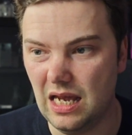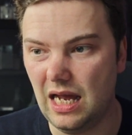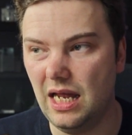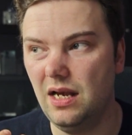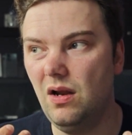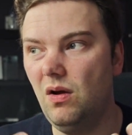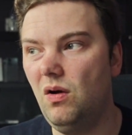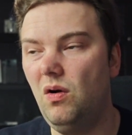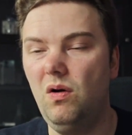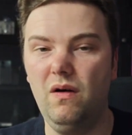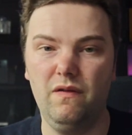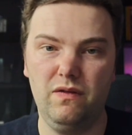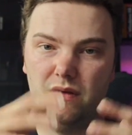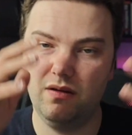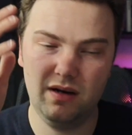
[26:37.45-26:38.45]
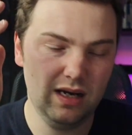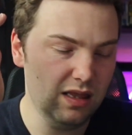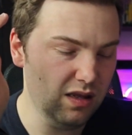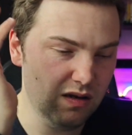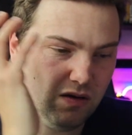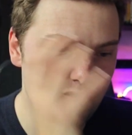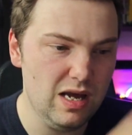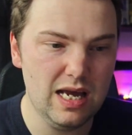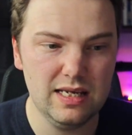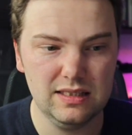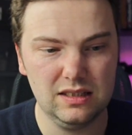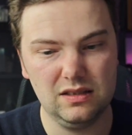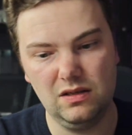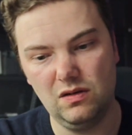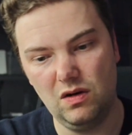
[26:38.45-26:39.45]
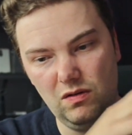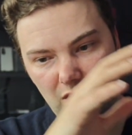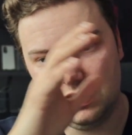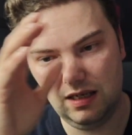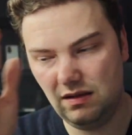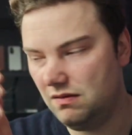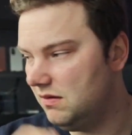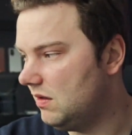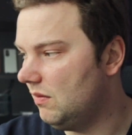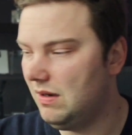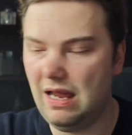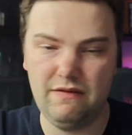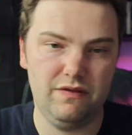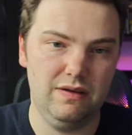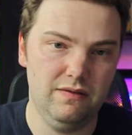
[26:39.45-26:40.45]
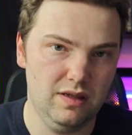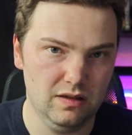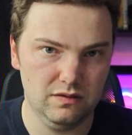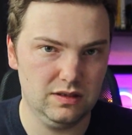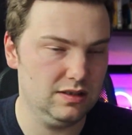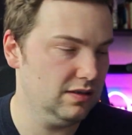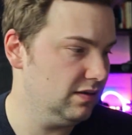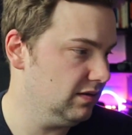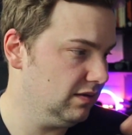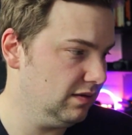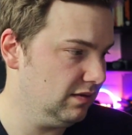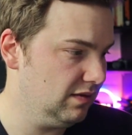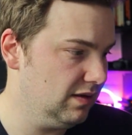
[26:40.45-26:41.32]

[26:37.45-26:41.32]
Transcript: I know if you're in the US, you don't have even those,